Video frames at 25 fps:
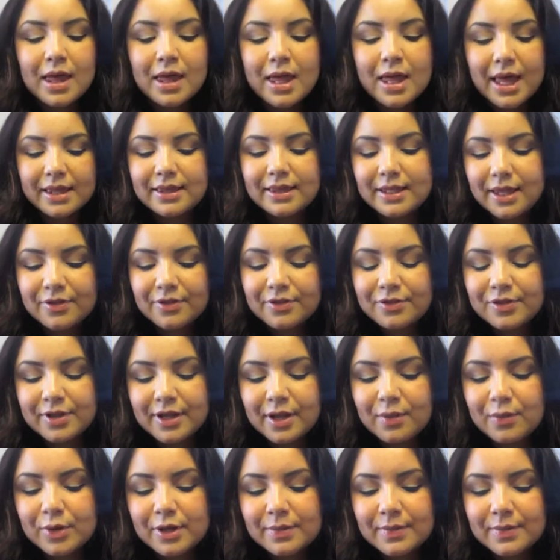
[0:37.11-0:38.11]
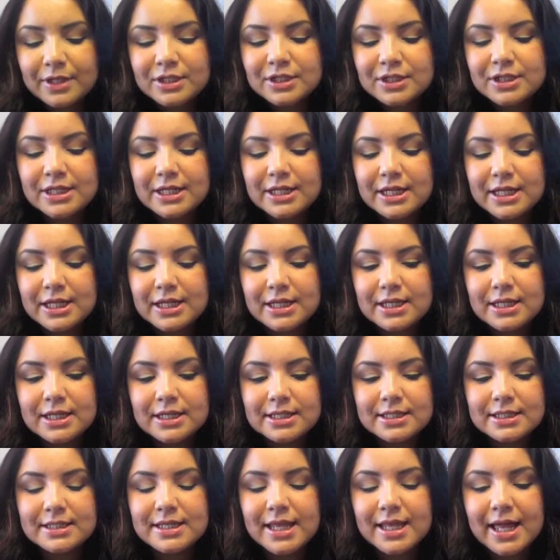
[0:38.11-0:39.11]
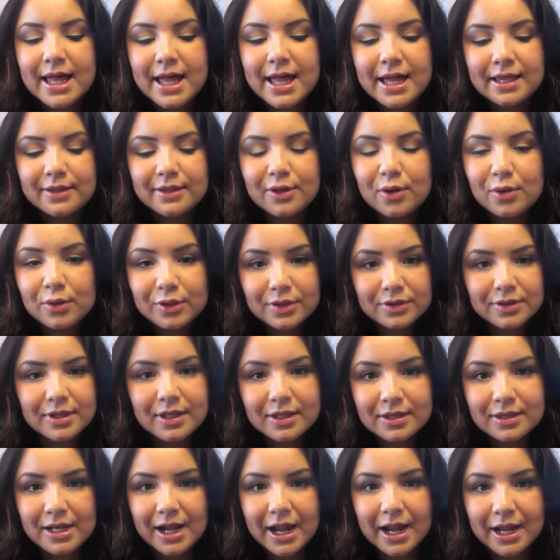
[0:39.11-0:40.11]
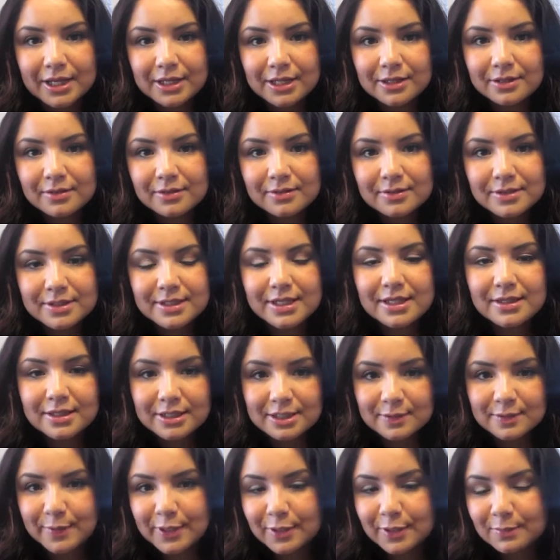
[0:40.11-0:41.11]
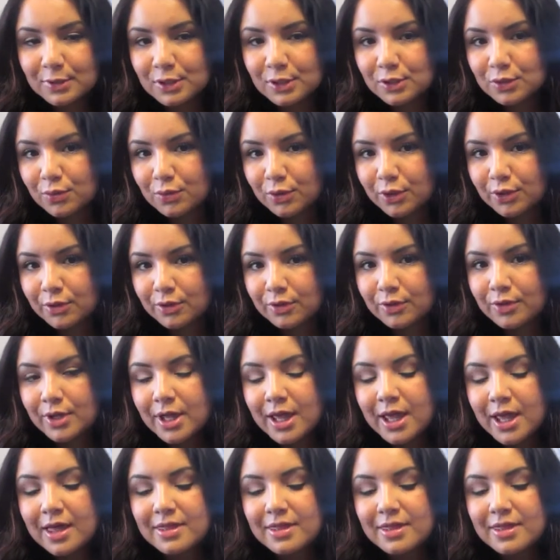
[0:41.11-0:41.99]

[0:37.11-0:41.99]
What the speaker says: And the other thing I want to mention is that the only thing that I used in this makeup tutorial